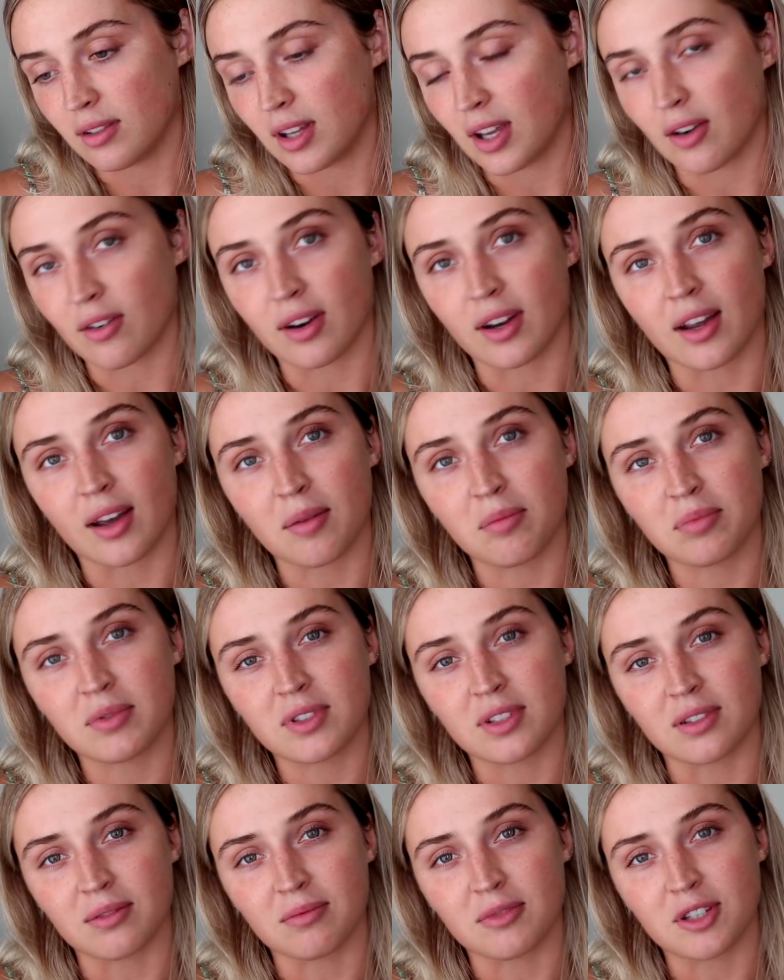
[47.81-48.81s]
gearing
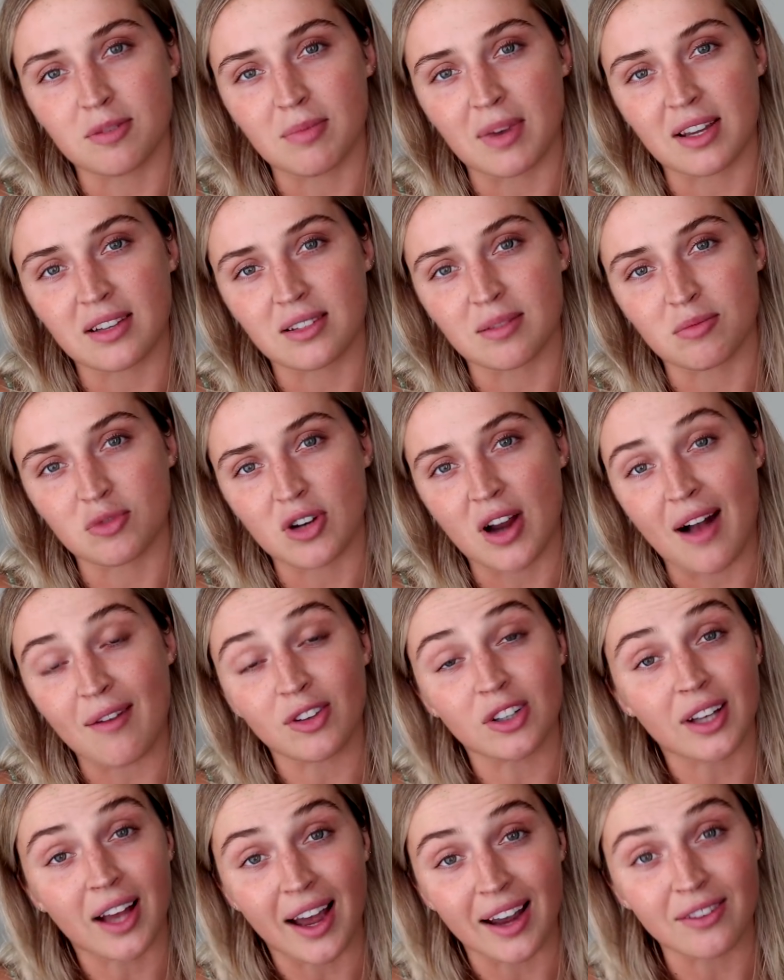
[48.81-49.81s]
up to make some
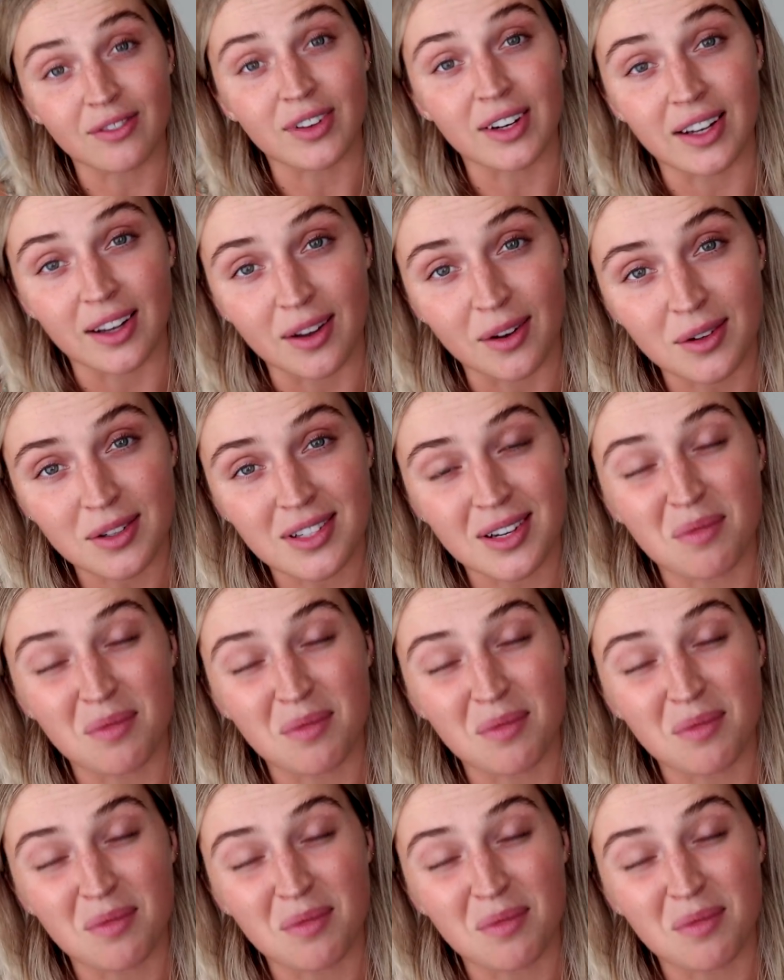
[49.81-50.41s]
travel guide videos,